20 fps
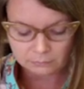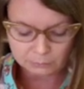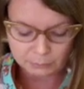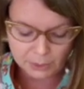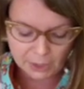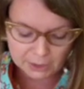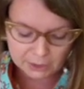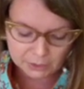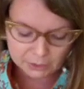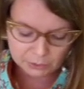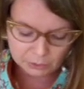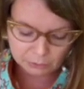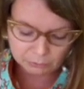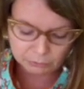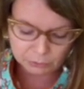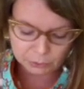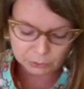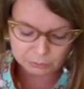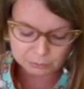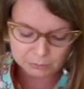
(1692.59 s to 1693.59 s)
Back in her
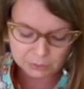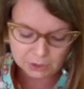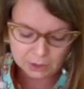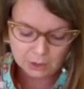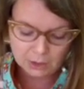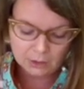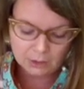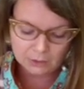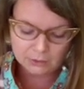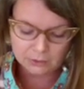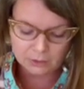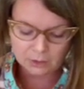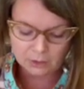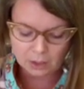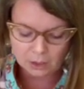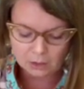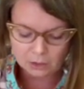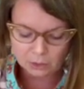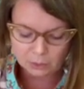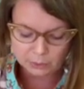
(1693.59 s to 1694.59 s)
room,
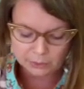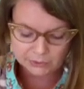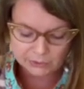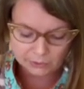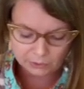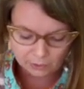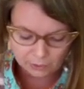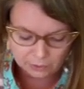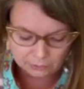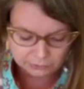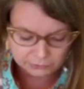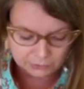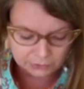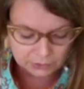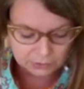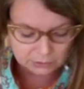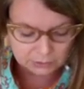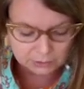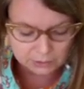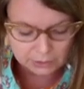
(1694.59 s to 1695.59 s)
Sadako was
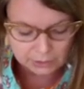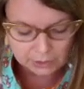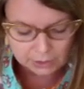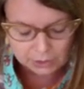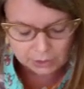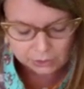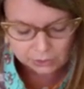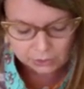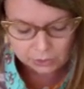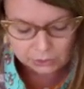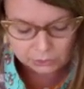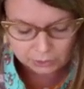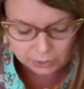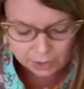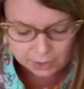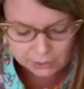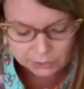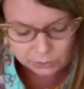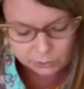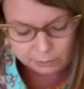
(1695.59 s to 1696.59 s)
thoughtful. She
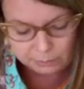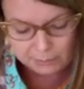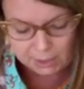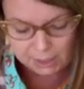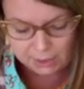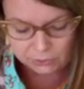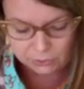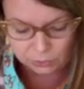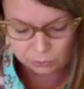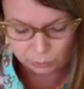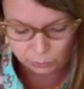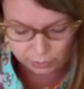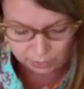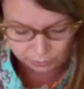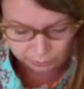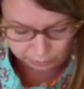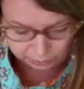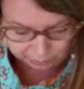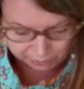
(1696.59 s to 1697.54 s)
tried to imagine what it would